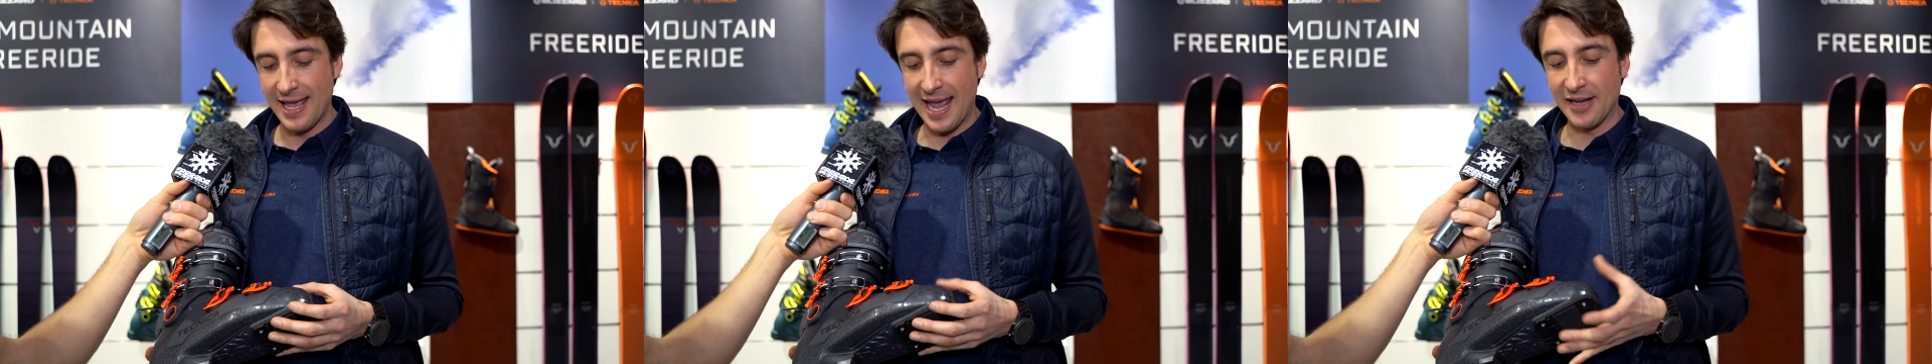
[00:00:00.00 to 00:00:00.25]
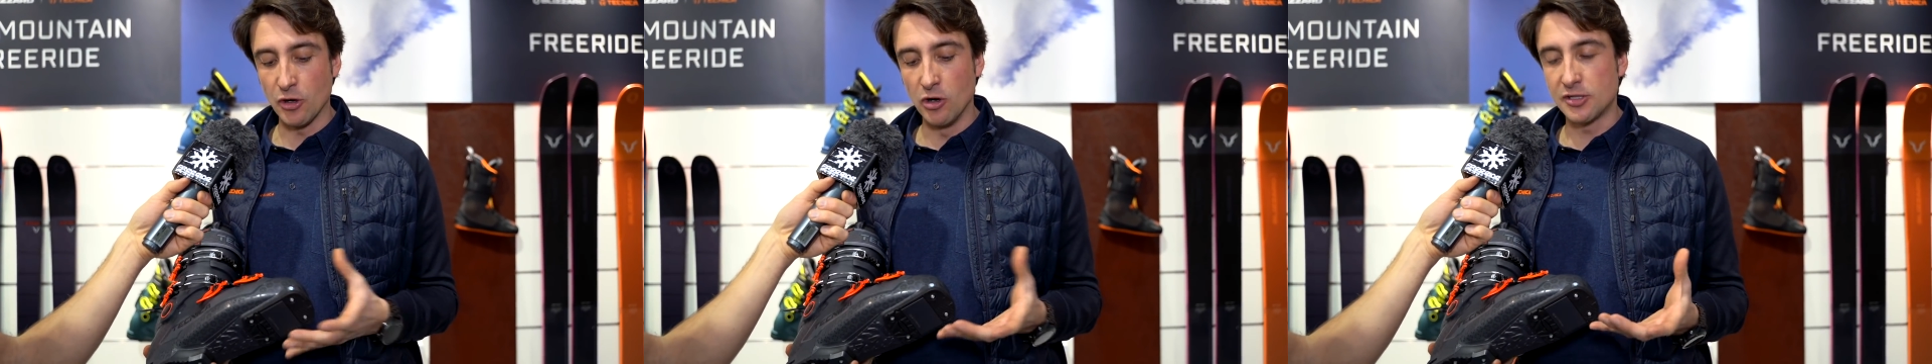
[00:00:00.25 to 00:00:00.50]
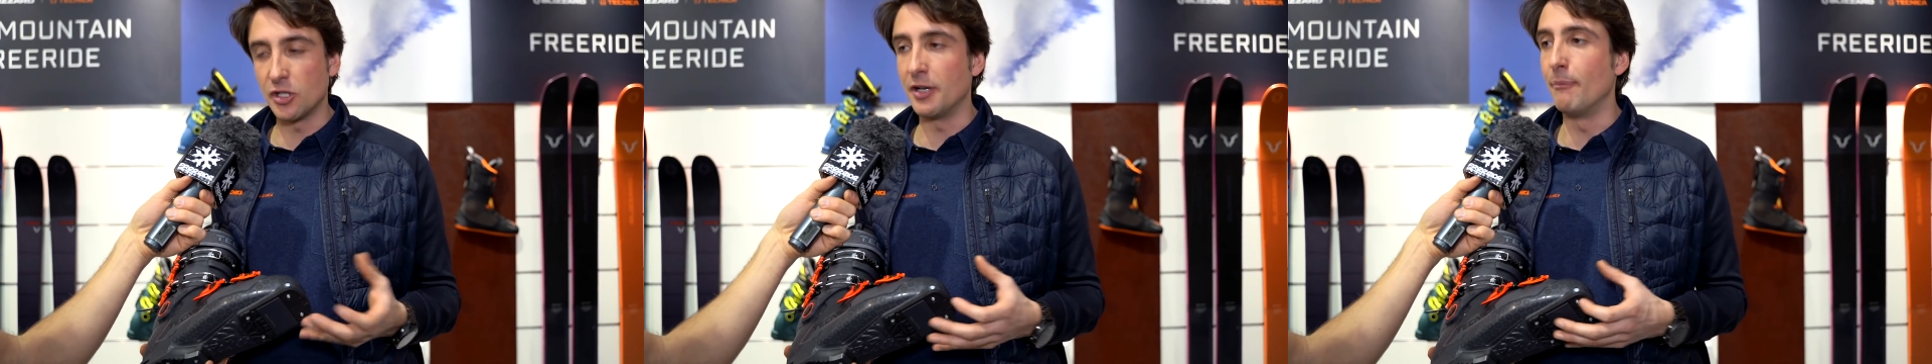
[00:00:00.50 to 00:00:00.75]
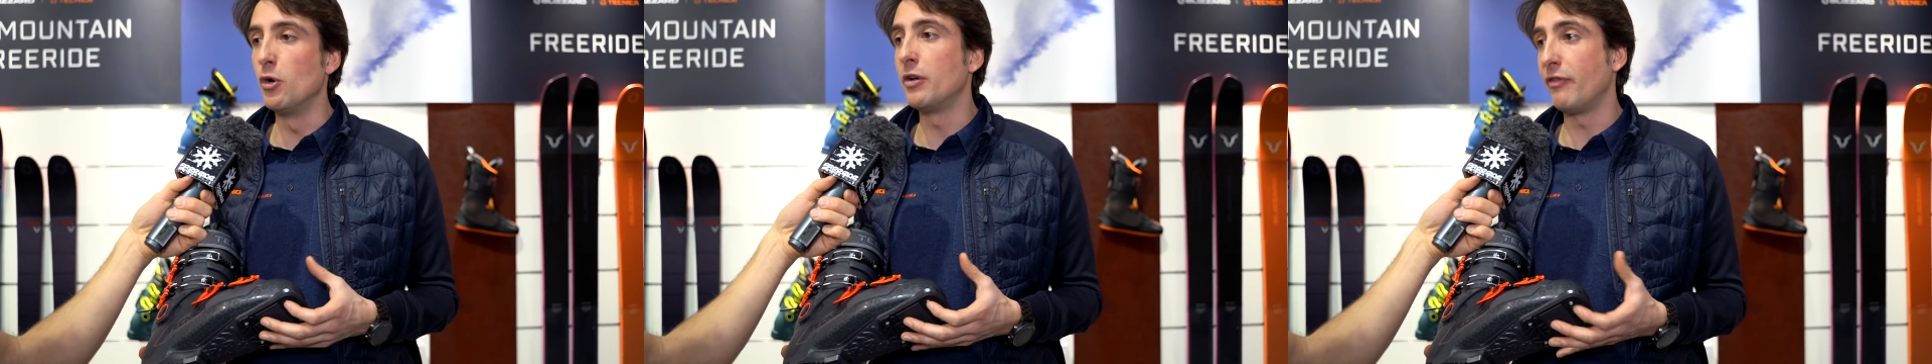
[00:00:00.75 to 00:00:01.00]
and also
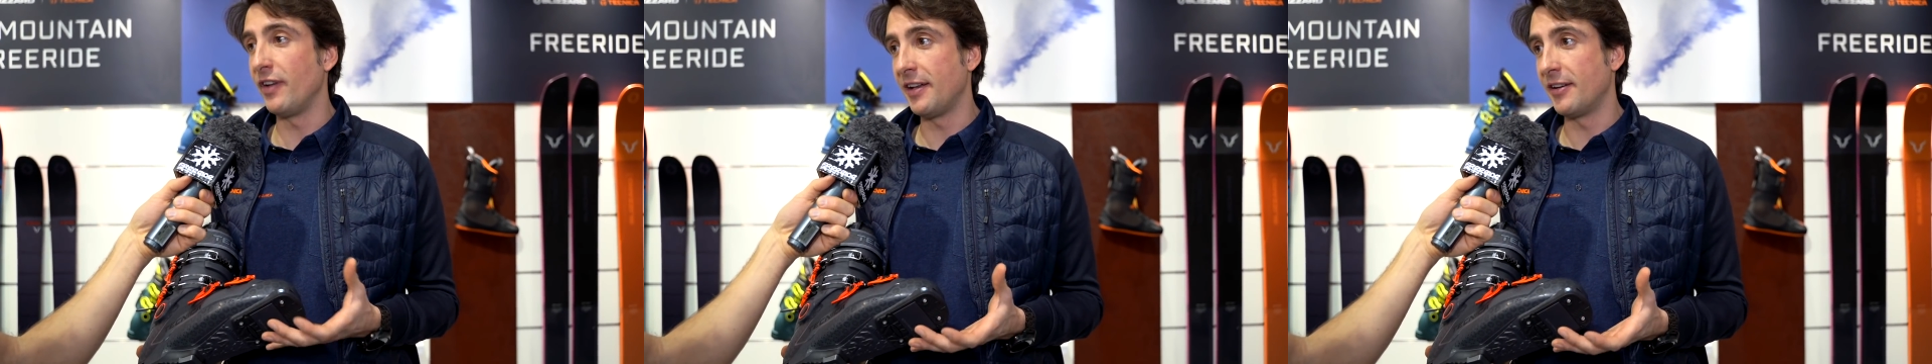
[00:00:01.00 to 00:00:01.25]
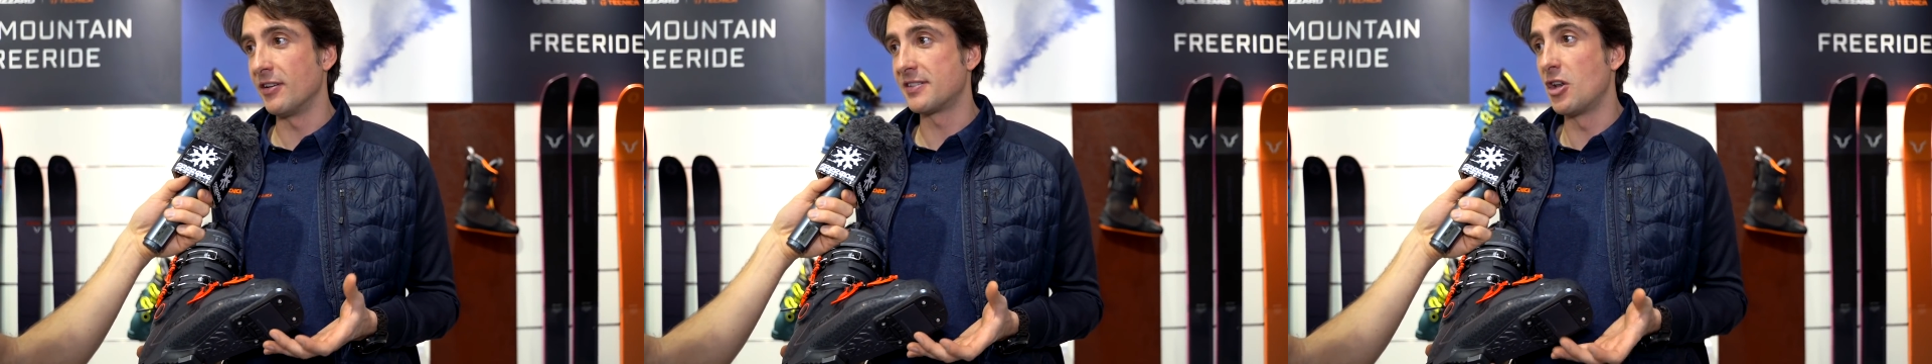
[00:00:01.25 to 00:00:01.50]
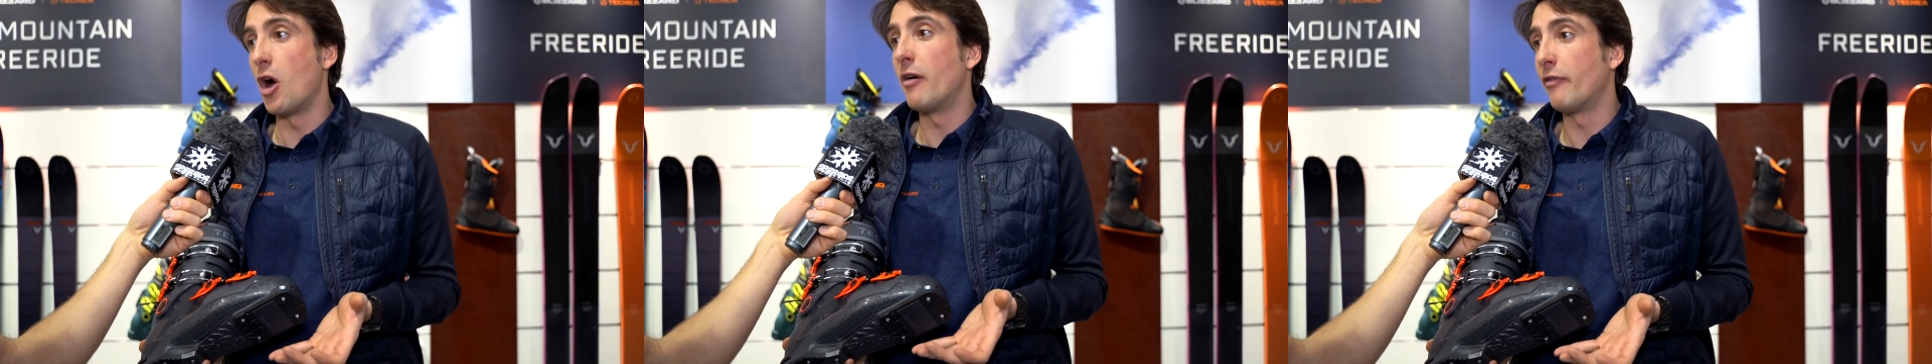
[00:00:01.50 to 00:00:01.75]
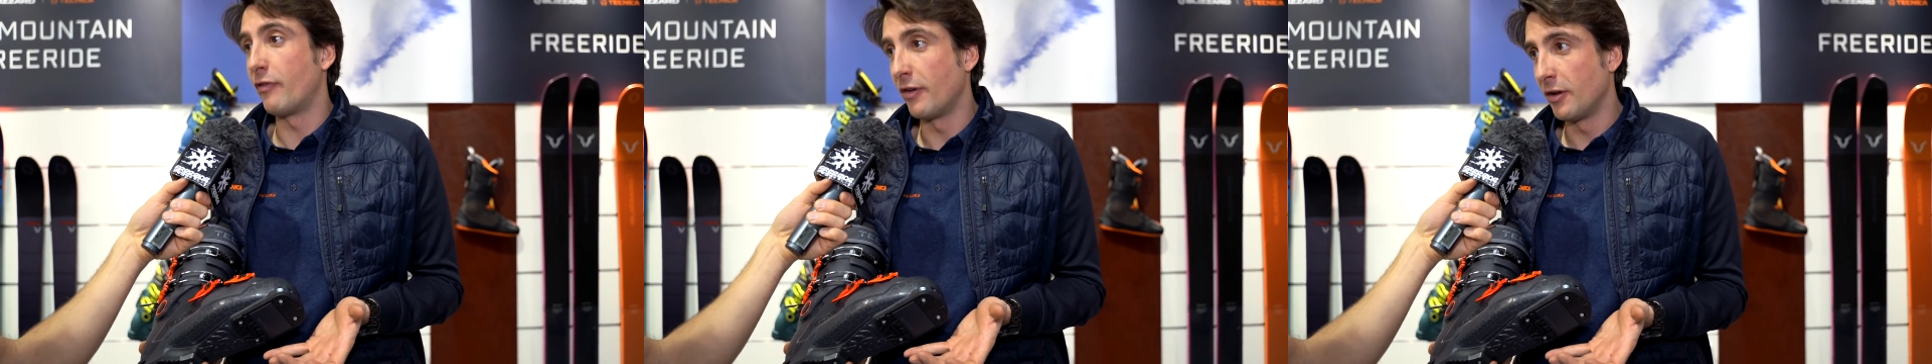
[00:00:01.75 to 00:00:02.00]
the boot fitters
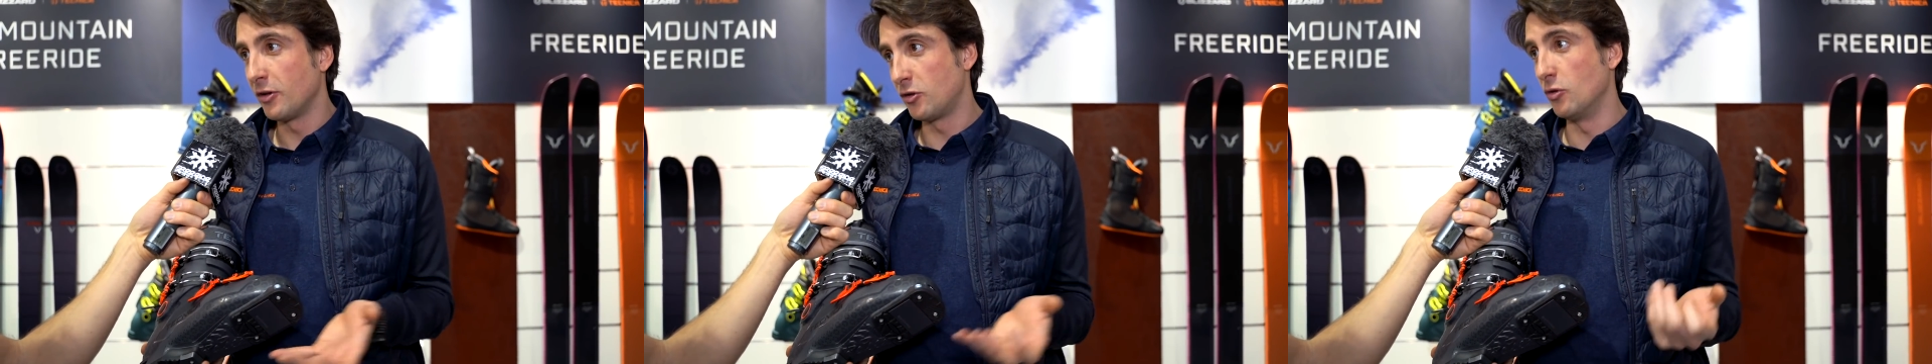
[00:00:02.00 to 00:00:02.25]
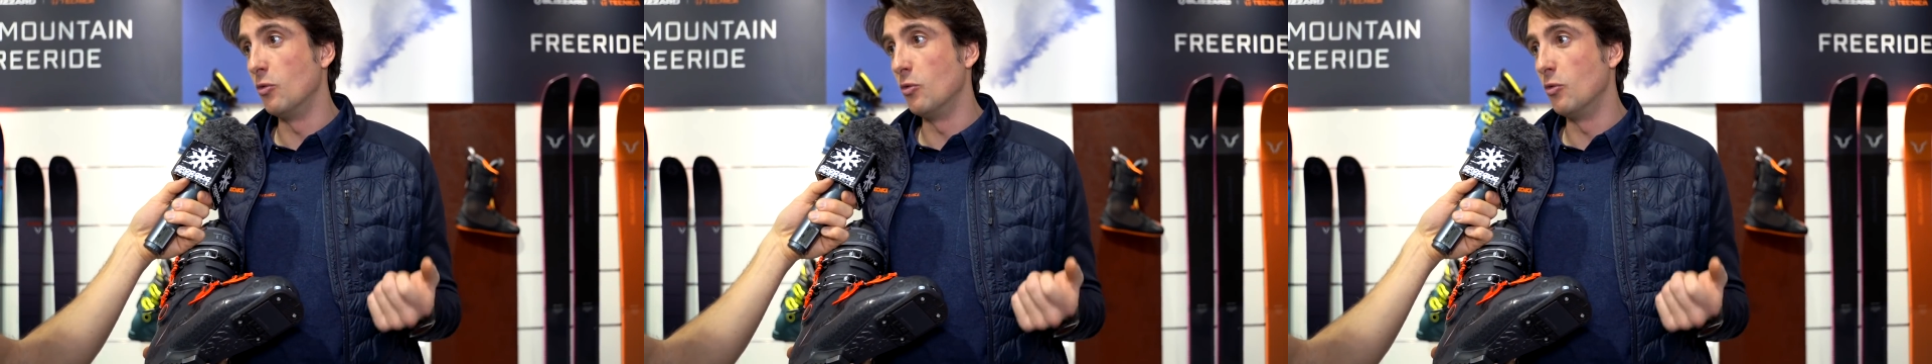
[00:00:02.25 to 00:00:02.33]
love to